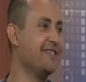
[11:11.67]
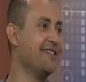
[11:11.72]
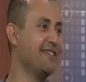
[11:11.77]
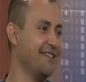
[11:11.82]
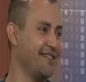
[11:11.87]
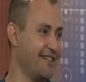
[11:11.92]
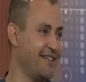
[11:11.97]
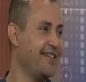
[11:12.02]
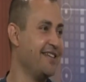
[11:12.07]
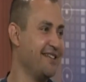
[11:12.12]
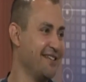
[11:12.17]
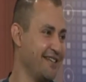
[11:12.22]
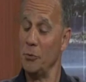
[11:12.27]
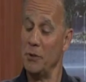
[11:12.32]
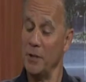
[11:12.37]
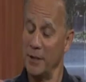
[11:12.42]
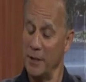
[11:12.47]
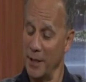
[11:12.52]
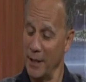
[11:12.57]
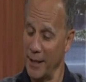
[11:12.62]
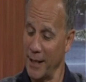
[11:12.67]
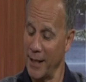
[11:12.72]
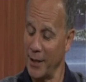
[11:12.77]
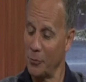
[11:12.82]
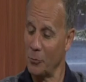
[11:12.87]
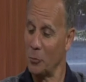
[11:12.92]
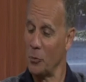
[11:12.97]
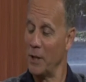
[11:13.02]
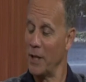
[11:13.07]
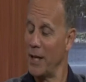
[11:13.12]
So you did get out.
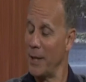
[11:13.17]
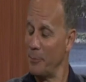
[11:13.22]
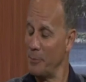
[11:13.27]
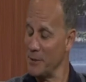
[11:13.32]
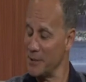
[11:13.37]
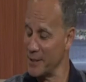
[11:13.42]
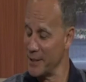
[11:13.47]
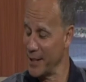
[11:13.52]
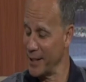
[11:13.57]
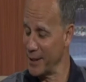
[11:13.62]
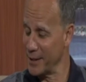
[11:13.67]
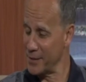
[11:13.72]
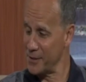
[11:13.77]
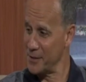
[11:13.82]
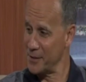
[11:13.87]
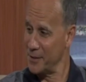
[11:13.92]
What happens next?